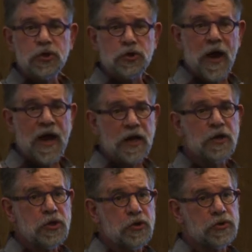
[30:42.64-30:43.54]

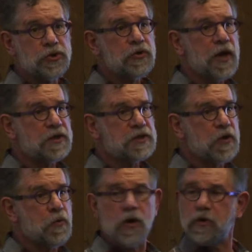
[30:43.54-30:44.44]
tracking the user as
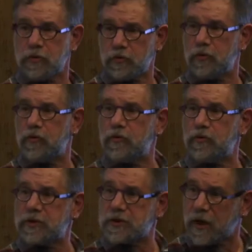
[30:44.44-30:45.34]
they work through
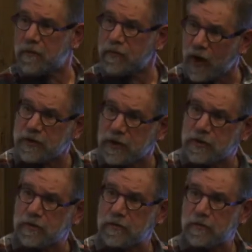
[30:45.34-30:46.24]
some
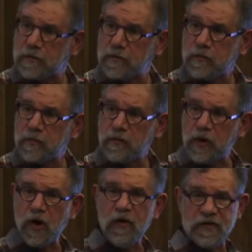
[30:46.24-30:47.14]
process.
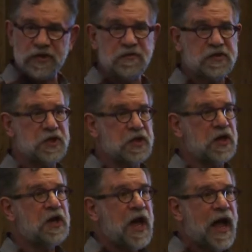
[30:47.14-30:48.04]
Right? All of us have seen
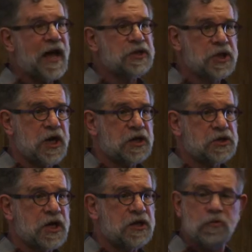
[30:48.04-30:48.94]
that as an
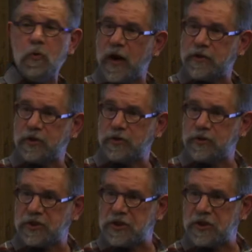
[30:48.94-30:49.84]
X, I need Y to do
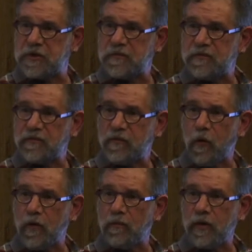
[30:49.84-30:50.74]
Z
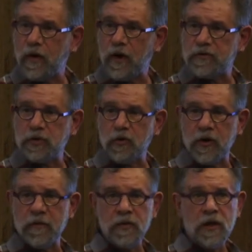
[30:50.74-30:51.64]
form, a
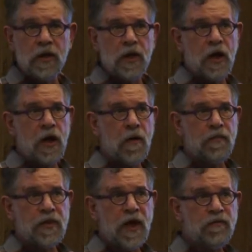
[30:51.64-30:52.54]
story.
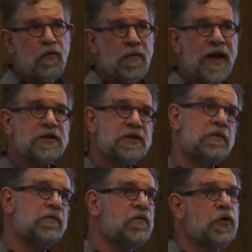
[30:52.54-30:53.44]
That form has
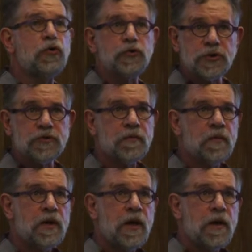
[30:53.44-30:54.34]
some use,
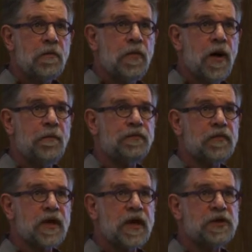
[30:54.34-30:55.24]

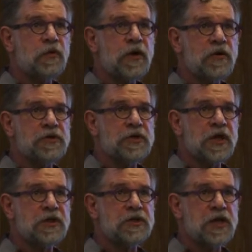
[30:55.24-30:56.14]
but it's one of those
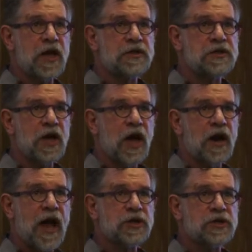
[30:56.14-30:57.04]
things that's
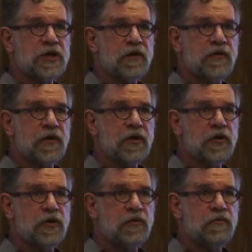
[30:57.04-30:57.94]
not actually a very
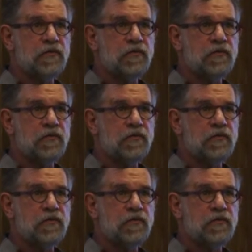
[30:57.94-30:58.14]
good